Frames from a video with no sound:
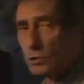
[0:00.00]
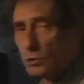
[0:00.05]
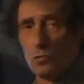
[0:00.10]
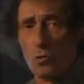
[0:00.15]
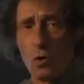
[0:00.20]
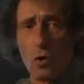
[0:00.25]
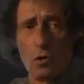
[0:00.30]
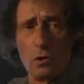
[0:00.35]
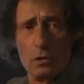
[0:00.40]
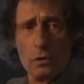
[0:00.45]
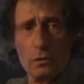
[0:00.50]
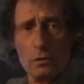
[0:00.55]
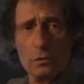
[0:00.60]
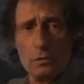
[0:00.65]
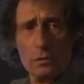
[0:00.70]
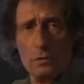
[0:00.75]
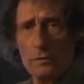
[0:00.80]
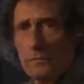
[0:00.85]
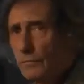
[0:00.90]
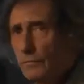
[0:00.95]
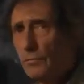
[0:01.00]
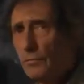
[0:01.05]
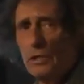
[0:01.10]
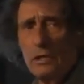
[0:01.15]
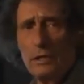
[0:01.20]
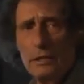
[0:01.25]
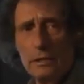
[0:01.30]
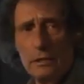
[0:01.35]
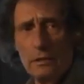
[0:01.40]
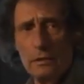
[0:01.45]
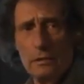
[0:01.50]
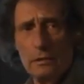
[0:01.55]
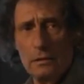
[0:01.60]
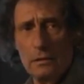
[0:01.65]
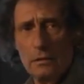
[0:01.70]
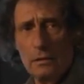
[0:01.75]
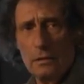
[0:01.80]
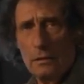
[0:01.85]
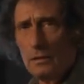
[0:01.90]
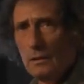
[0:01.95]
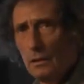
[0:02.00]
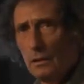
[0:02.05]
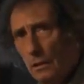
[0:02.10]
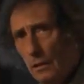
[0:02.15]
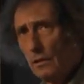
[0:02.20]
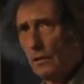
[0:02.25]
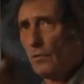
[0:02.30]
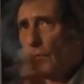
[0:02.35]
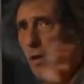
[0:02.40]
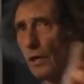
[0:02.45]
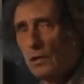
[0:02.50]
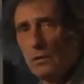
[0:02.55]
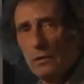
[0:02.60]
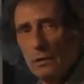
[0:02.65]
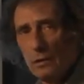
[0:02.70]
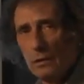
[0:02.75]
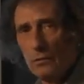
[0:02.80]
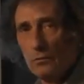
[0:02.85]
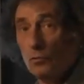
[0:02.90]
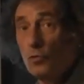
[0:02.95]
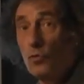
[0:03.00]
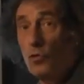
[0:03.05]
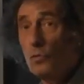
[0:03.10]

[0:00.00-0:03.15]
just to walk freely in a regular